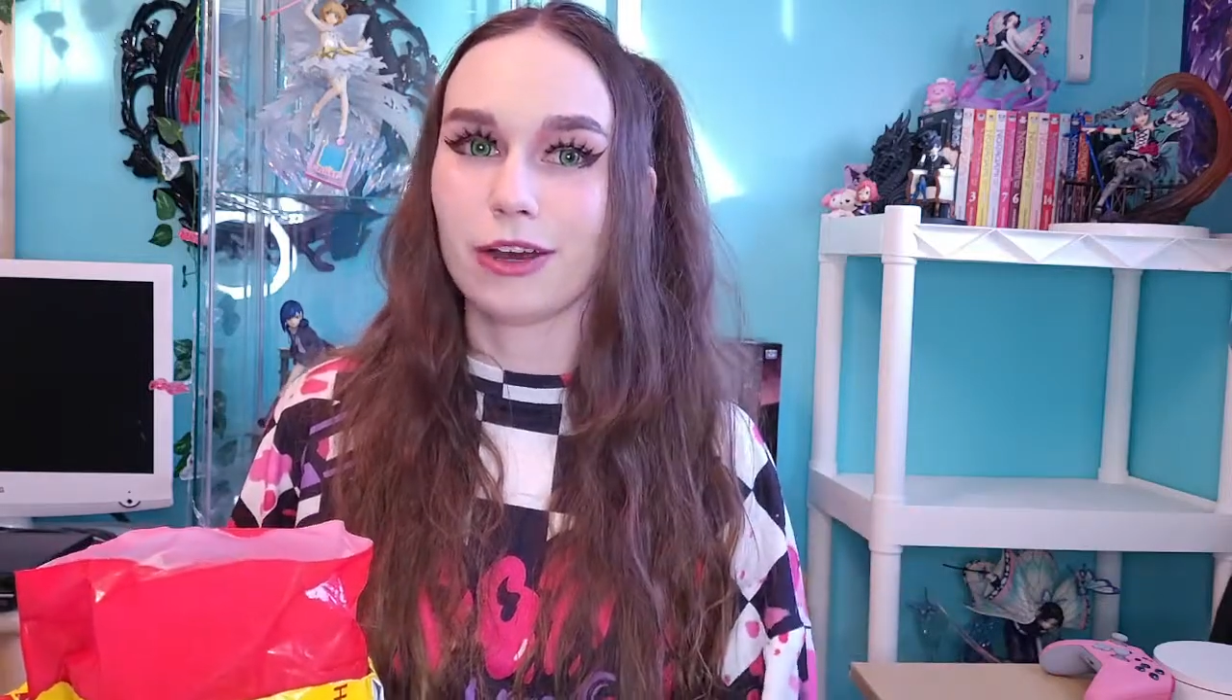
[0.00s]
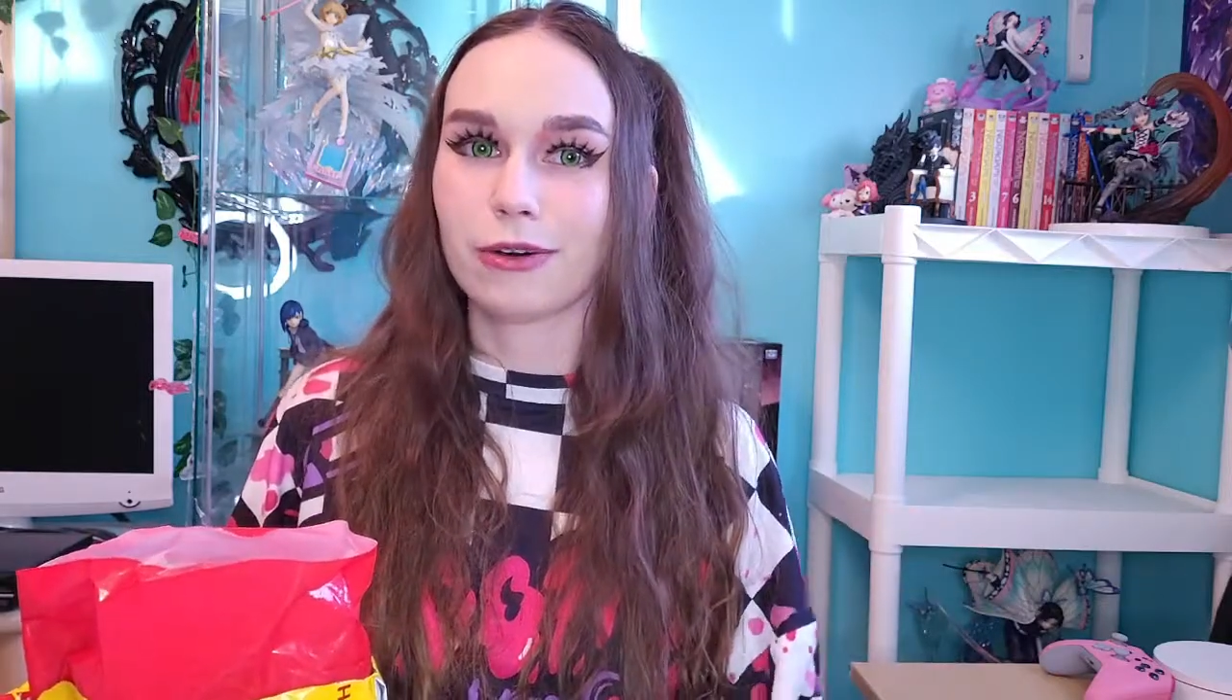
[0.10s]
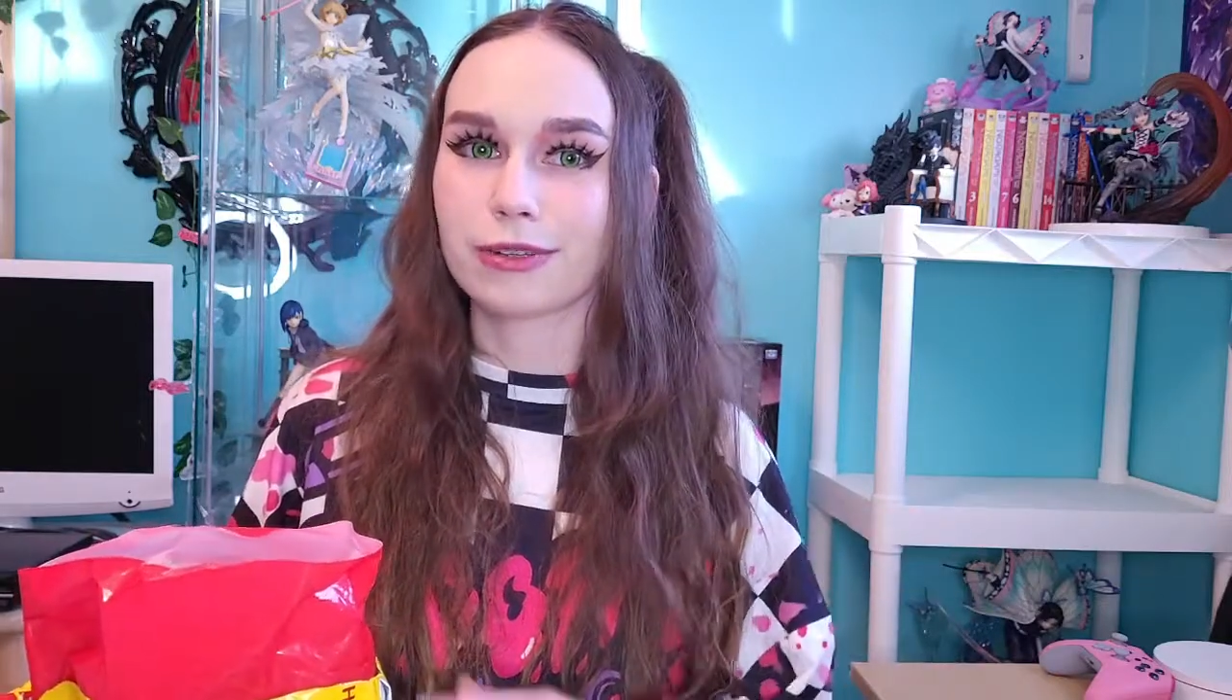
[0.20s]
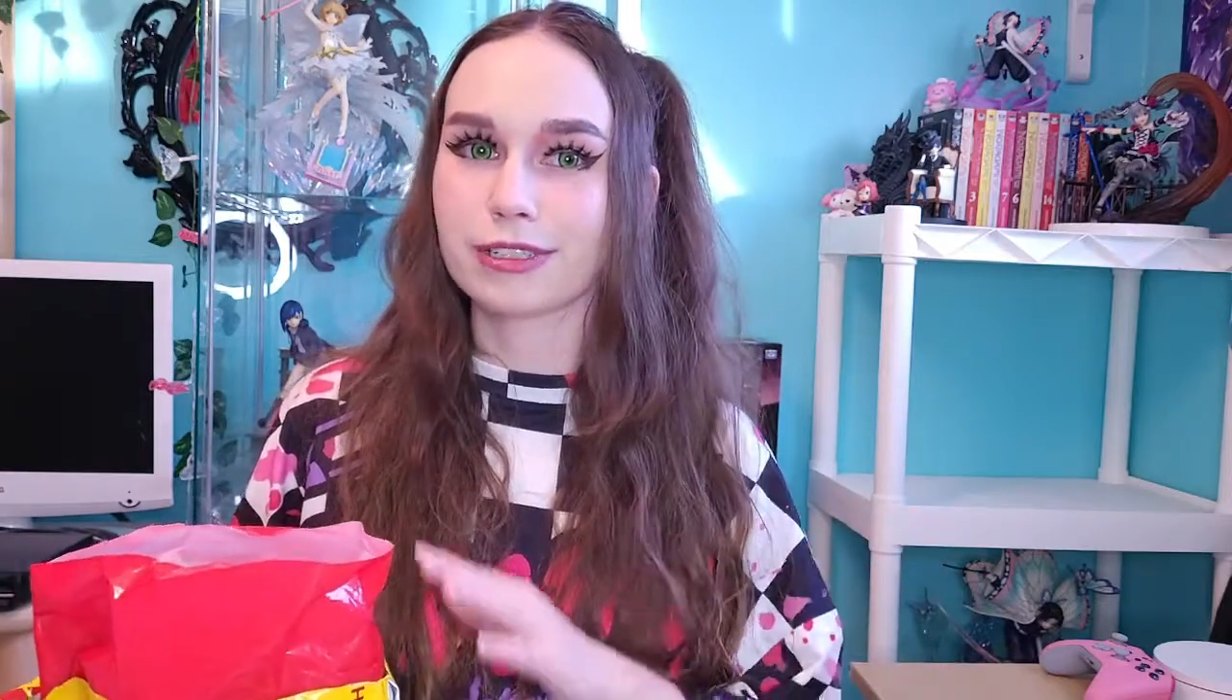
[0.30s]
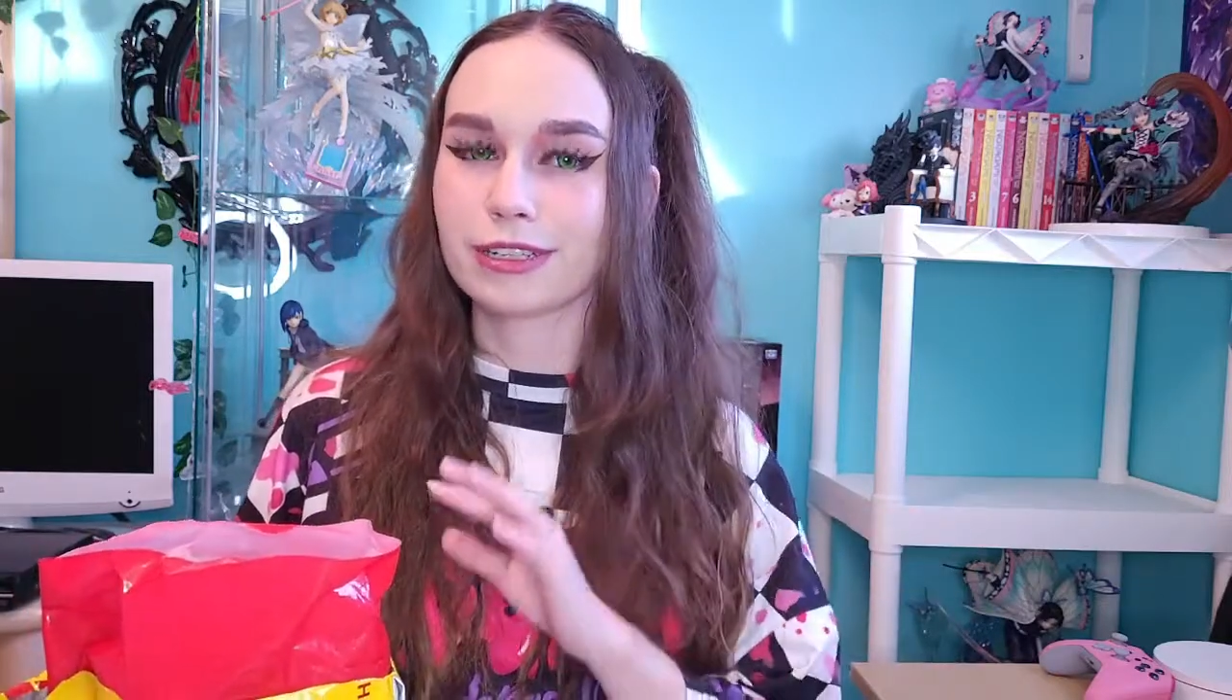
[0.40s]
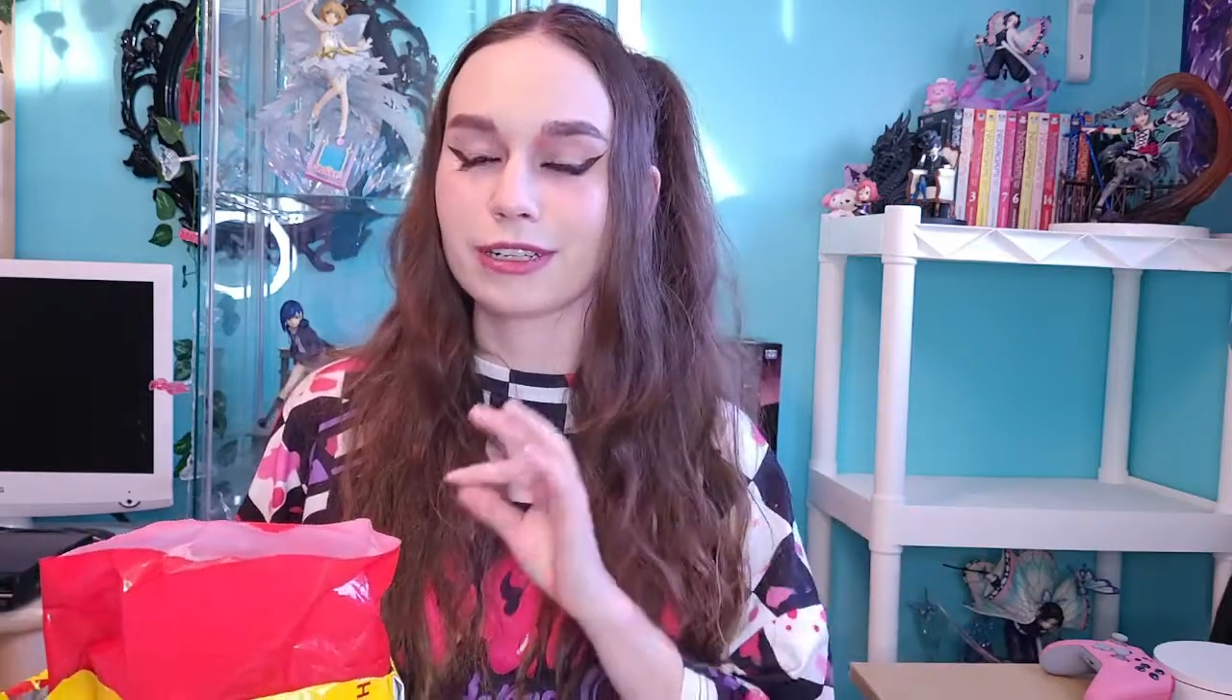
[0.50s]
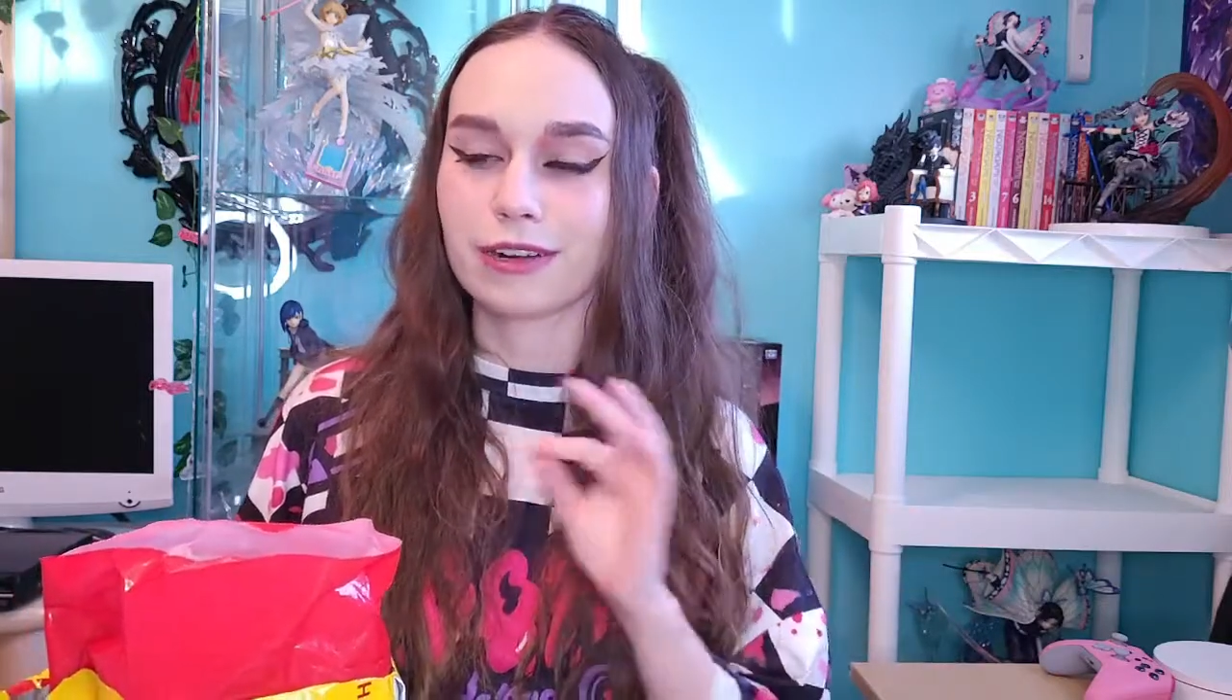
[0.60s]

always turn